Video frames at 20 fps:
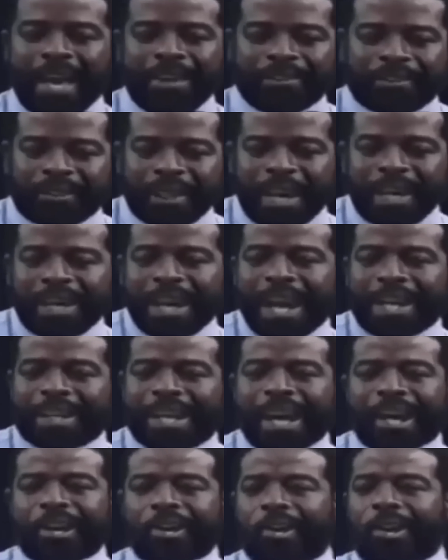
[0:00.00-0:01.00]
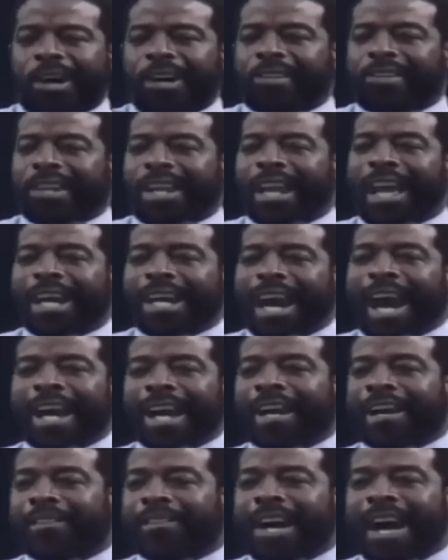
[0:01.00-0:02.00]
and stayed in that category until I
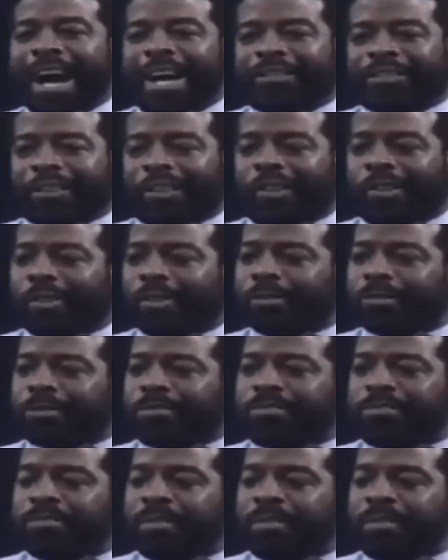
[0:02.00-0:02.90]
got out of high school.